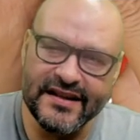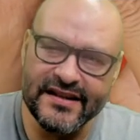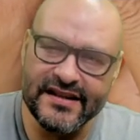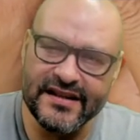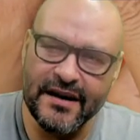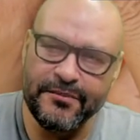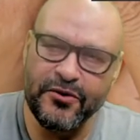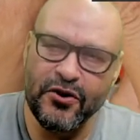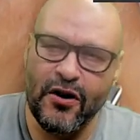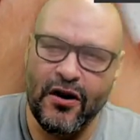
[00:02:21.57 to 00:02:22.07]
this
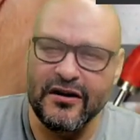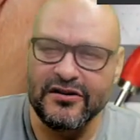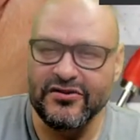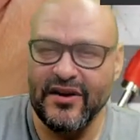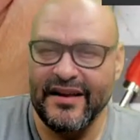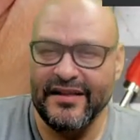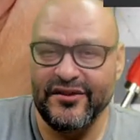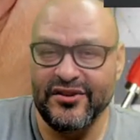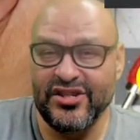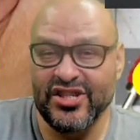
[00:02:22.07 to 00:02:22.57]
up, you also
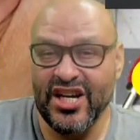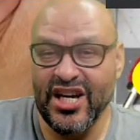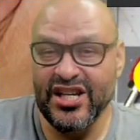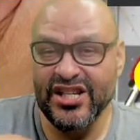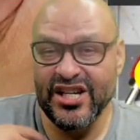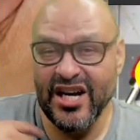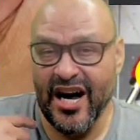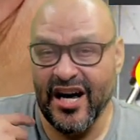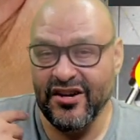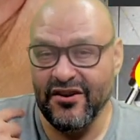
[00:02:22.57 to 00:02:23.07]
have to
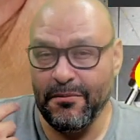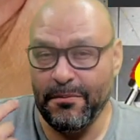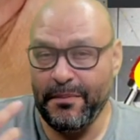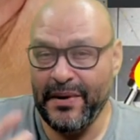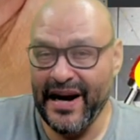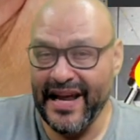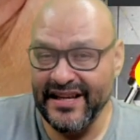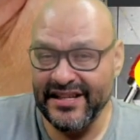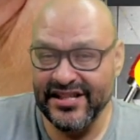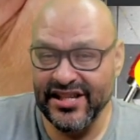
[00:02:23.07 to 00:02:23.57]
change it on your
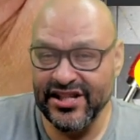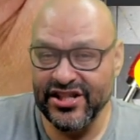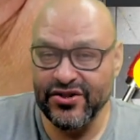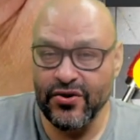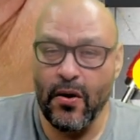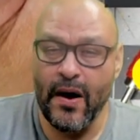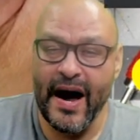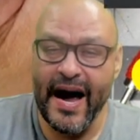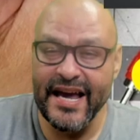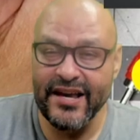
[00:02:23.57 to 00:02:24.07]

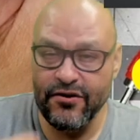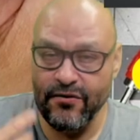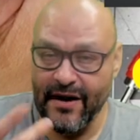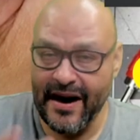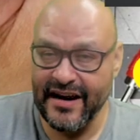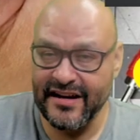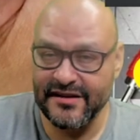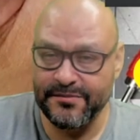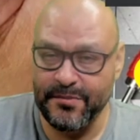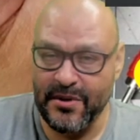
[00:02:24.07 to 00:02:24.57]
PlayStation and your
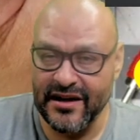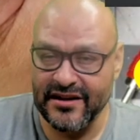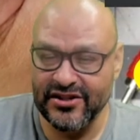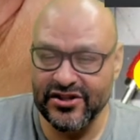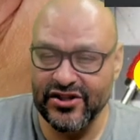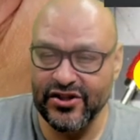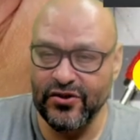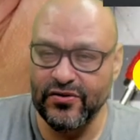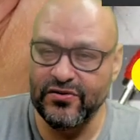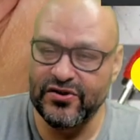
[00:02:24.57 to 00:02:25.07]

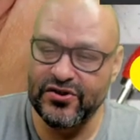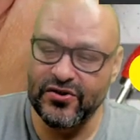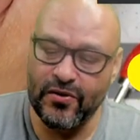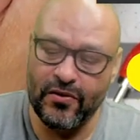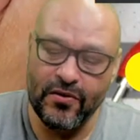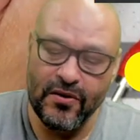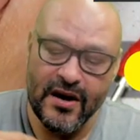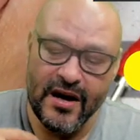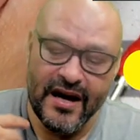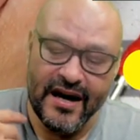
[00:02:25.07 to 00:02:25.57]
Xbox too.
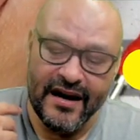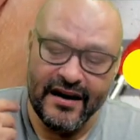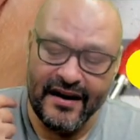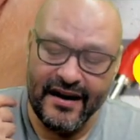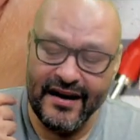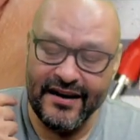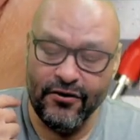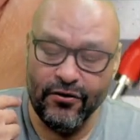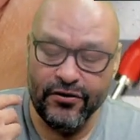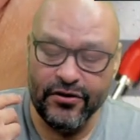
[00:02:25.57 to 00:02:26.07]
So
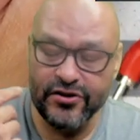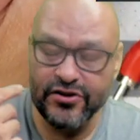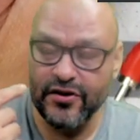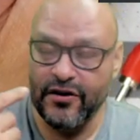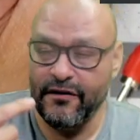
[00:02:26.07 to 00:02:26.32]
in order to